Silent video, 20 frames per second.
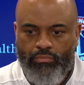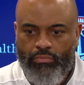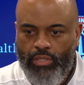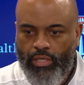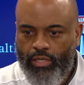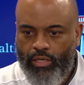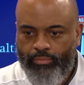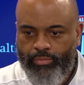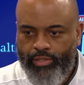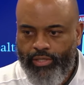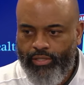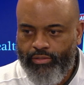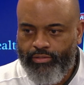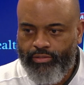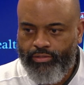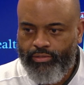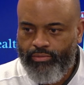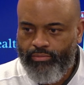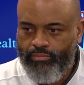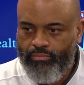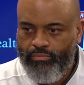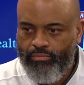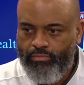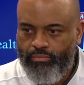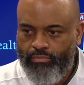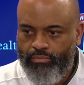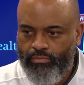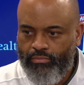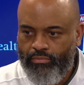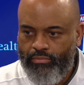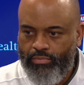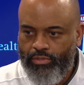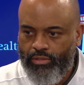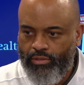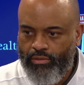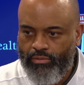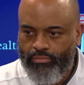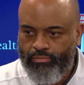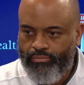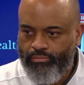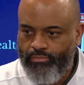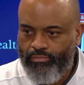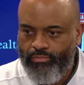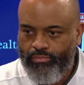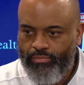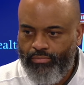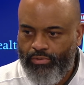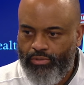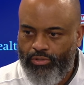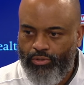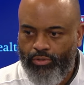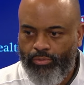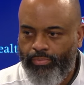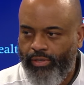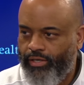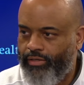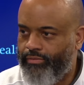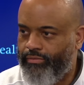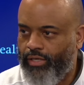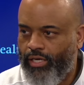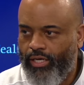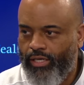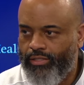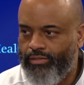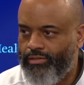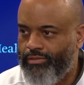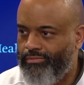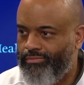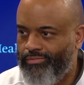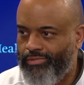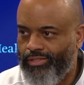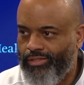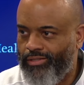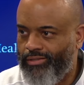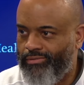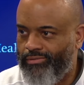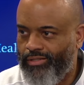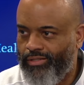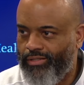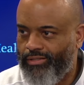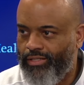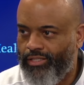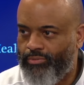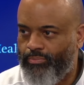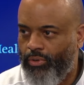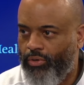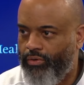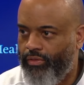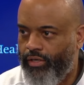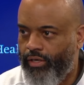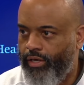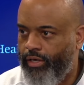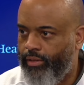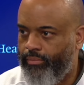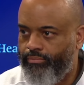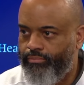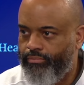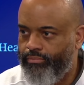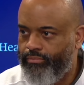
Yeah, I mean that's. You know, two competitive guys. You know, I think that's part of the game.